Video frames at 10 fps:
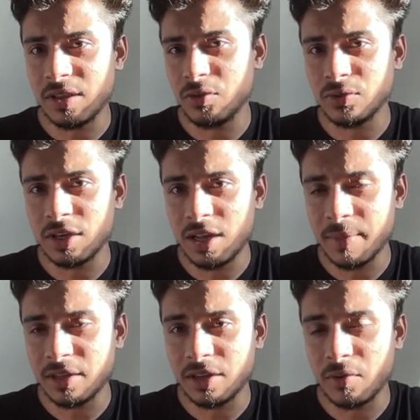the username
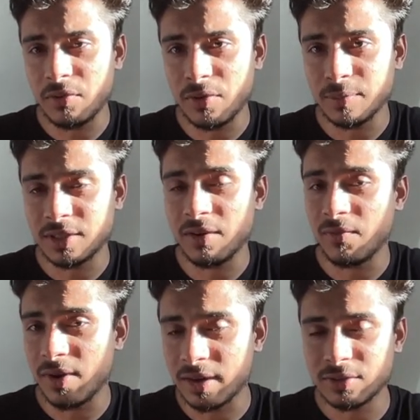and the recovery form still work.